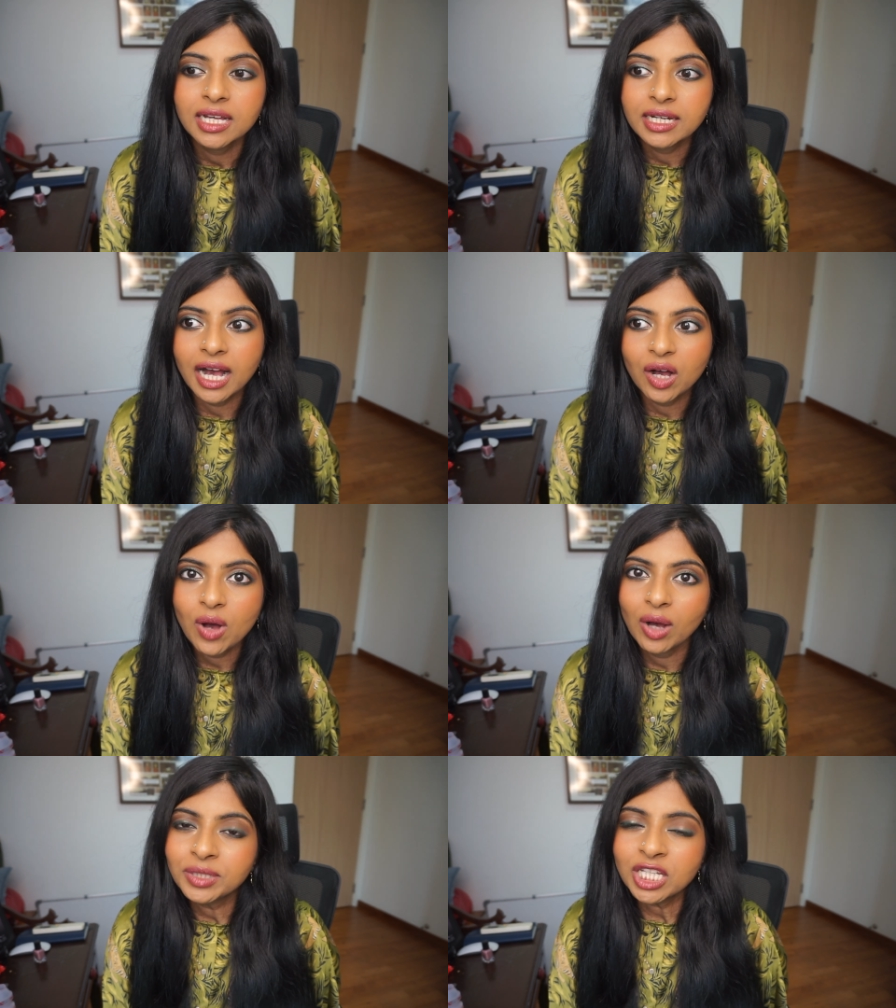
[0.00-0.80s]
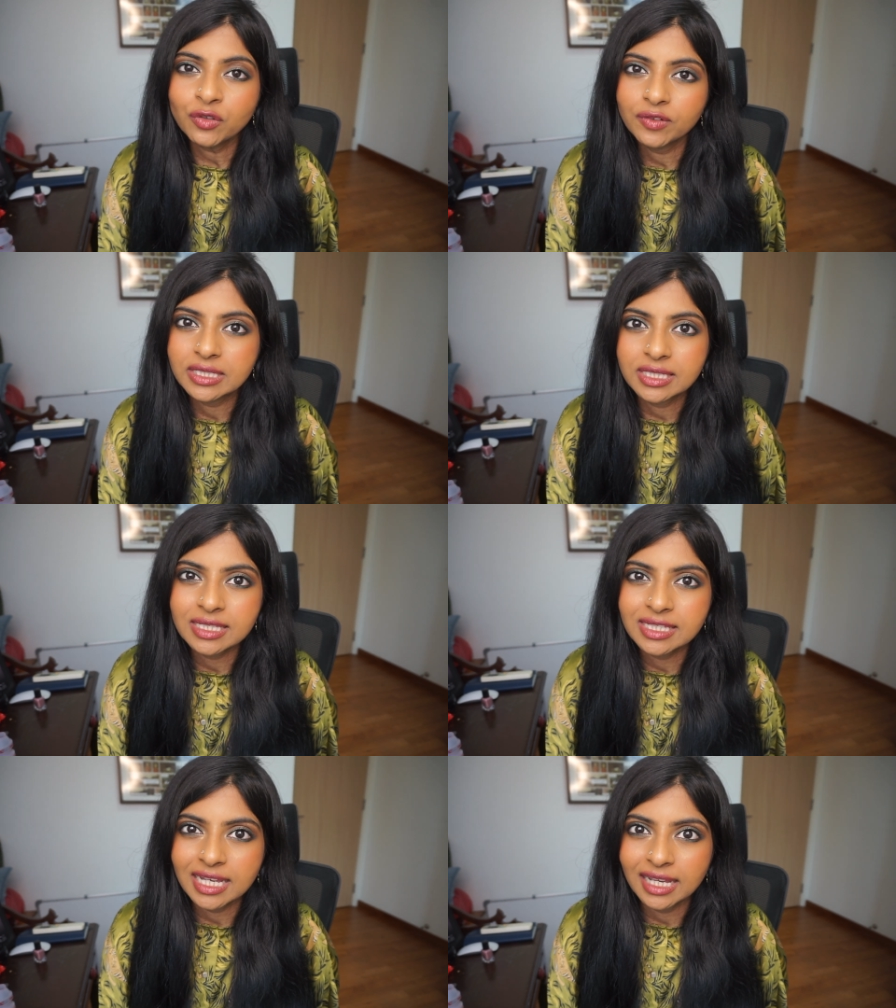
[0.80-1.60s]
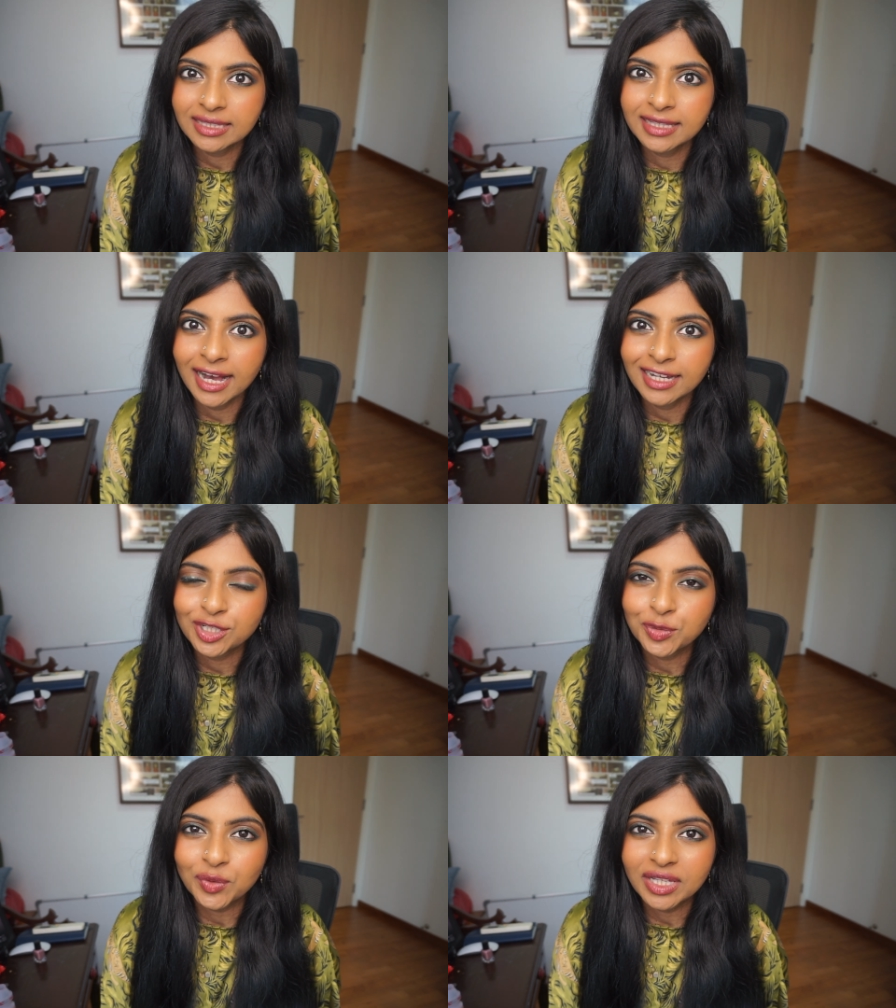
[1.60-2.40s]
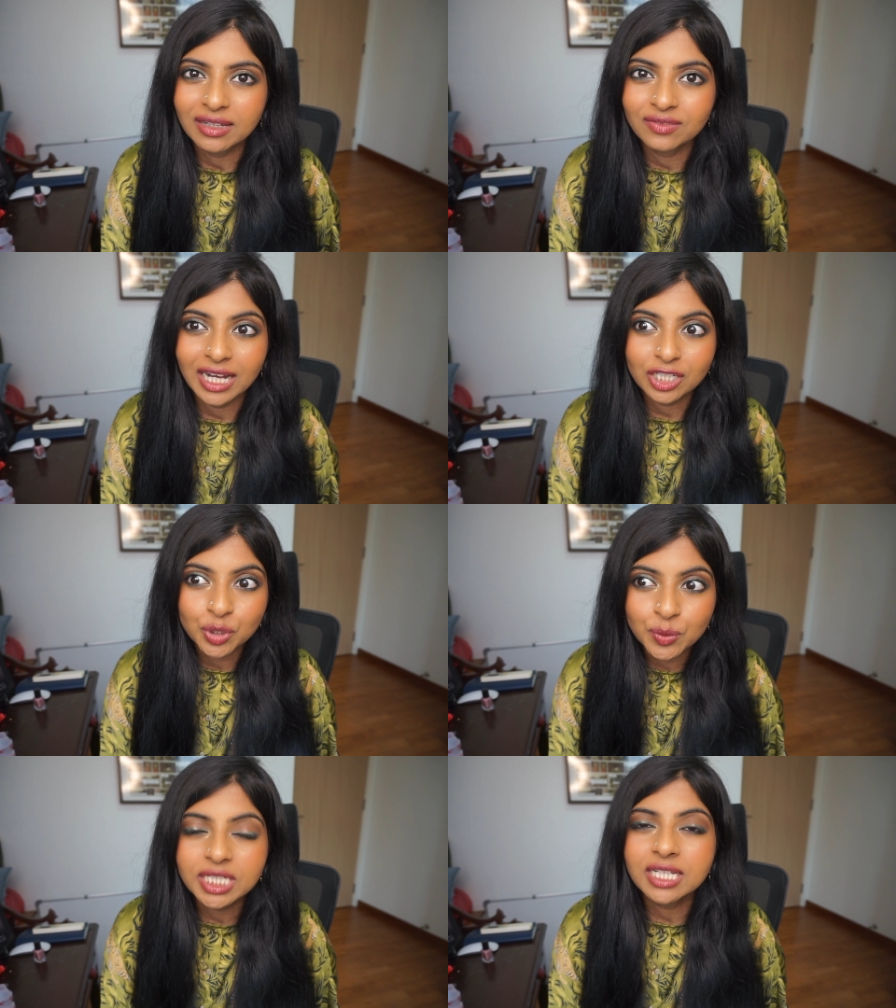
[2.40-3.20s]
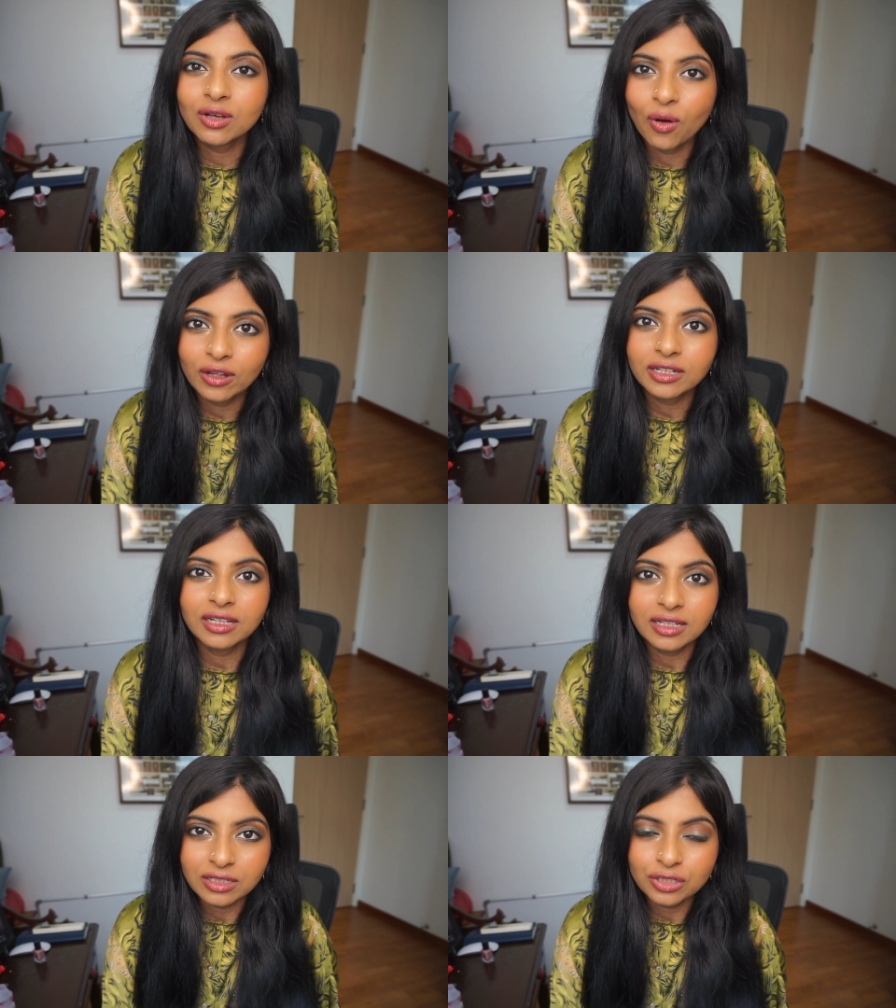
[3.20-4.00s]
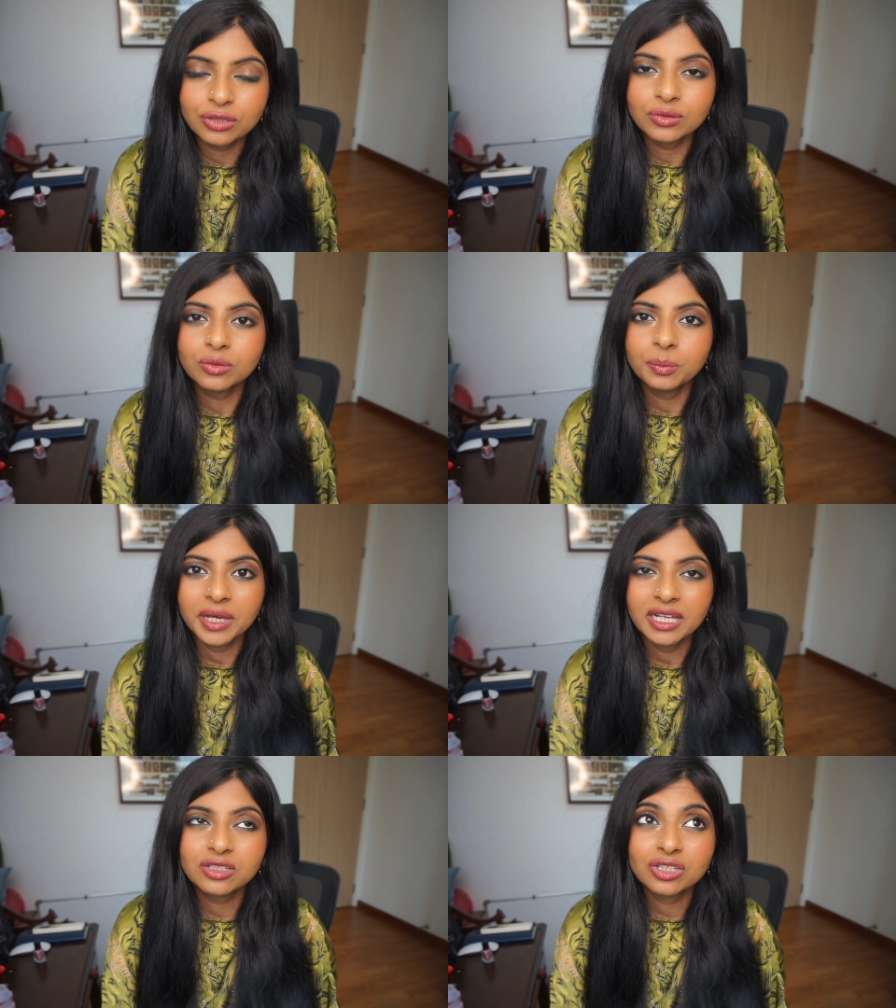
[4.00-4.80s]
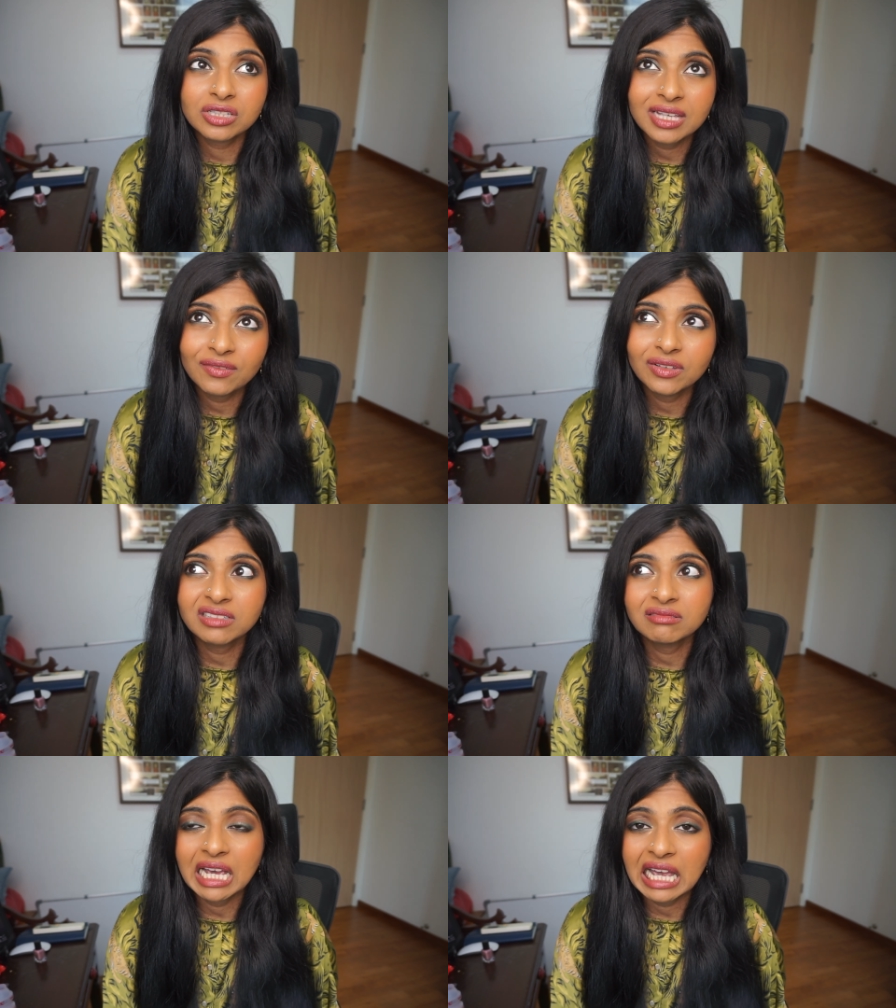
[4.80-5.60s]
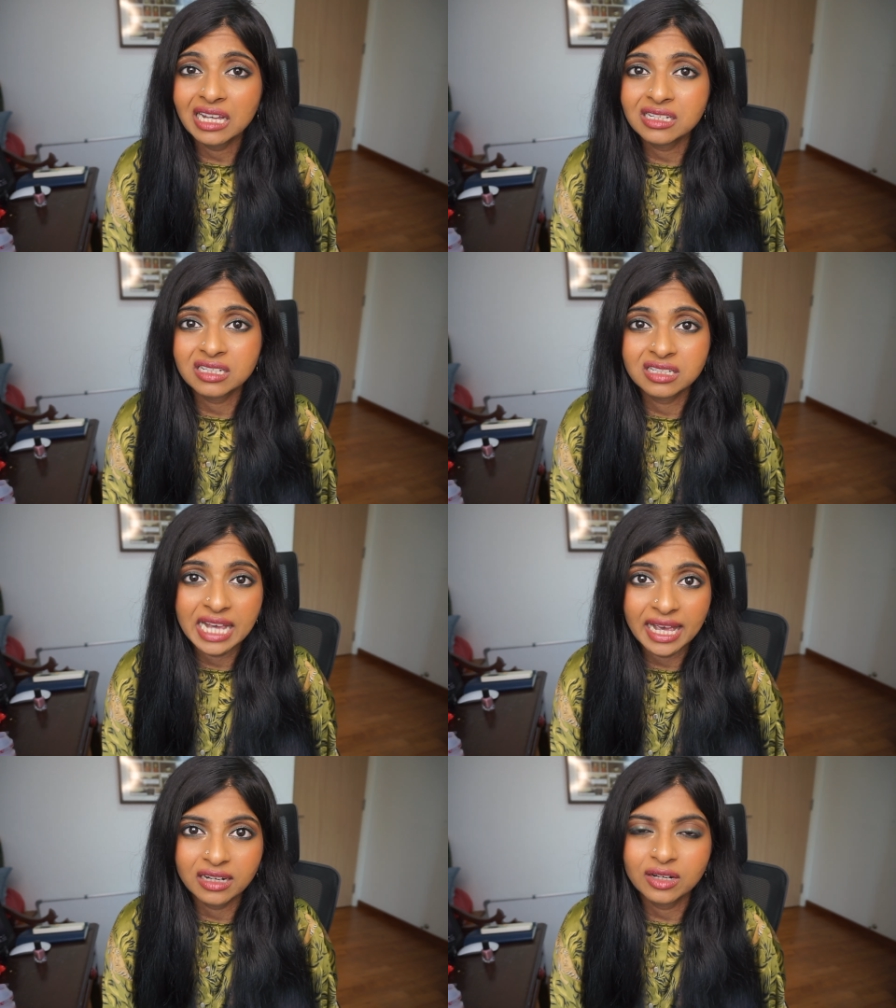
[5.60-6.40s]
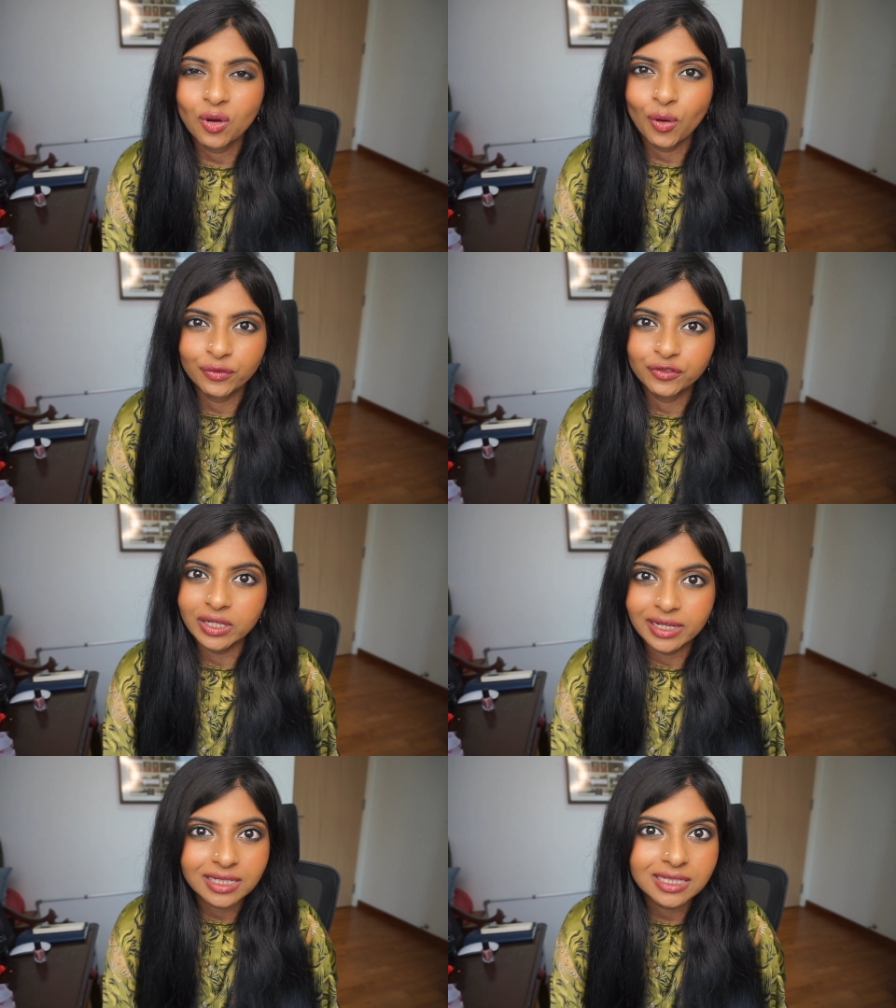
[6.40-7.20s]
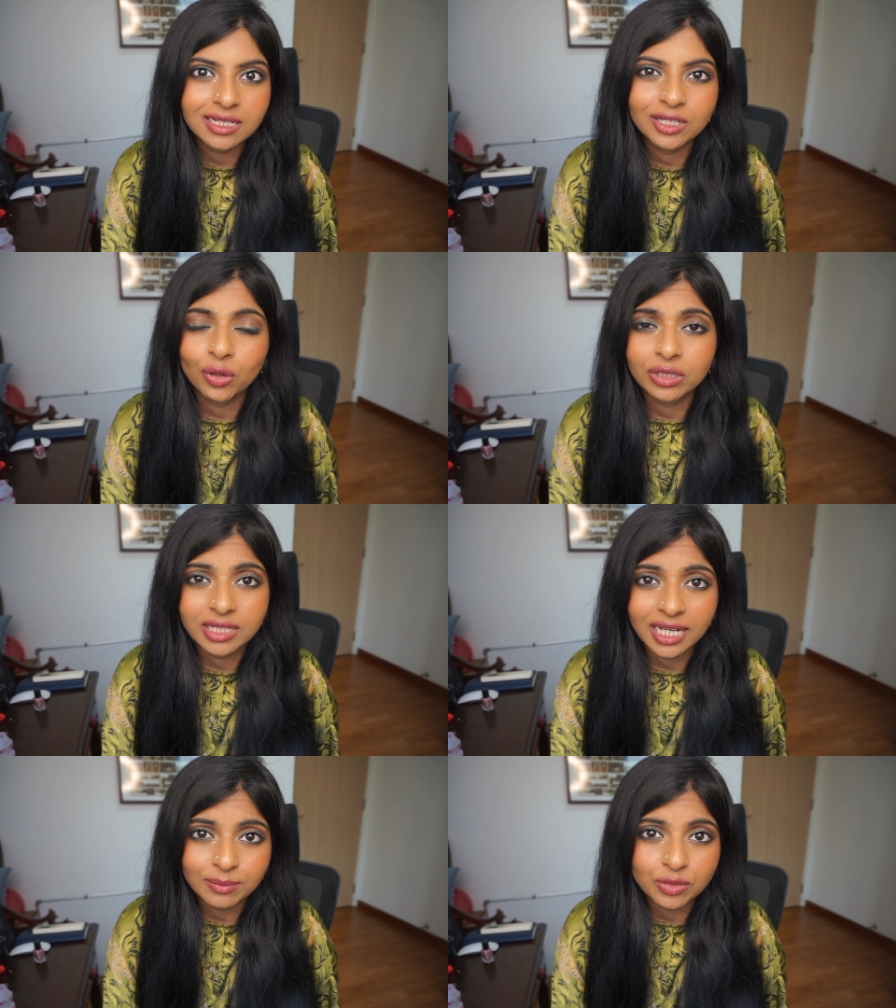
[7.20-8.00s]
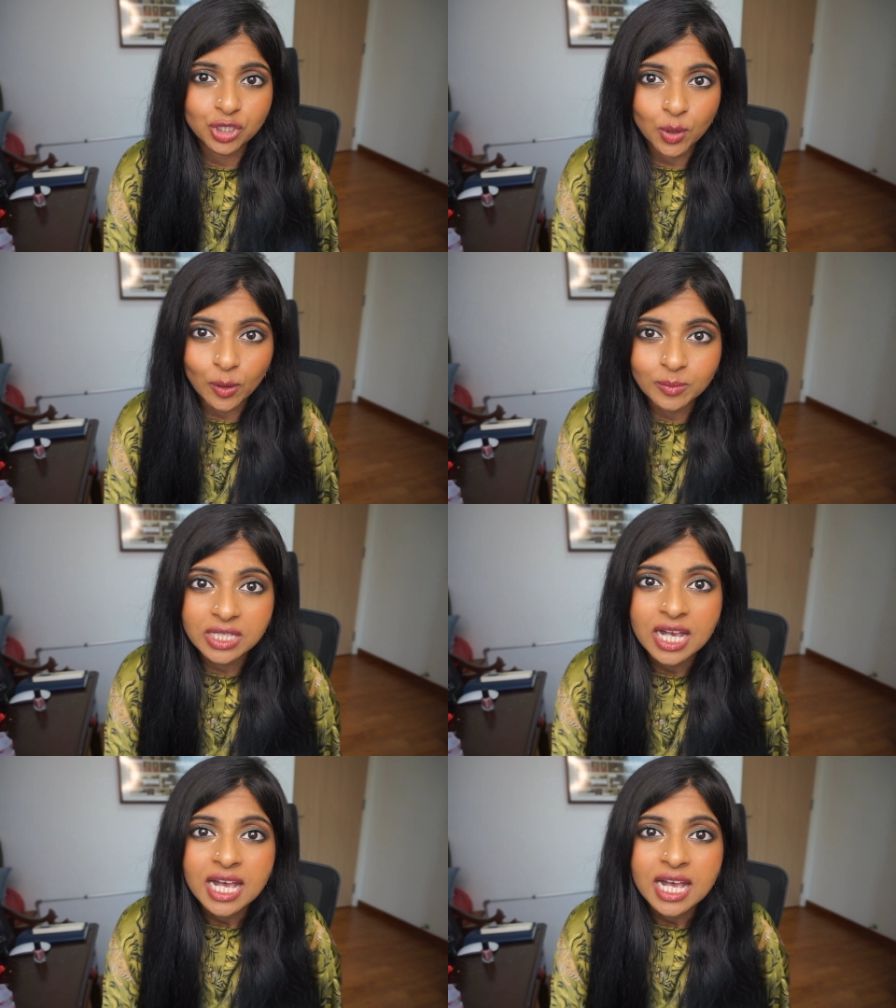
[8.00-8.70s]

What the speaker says: Now, how many of us can say that we have actually gone into page 7, 8, 10 of a LinkedIn or a Times Jobs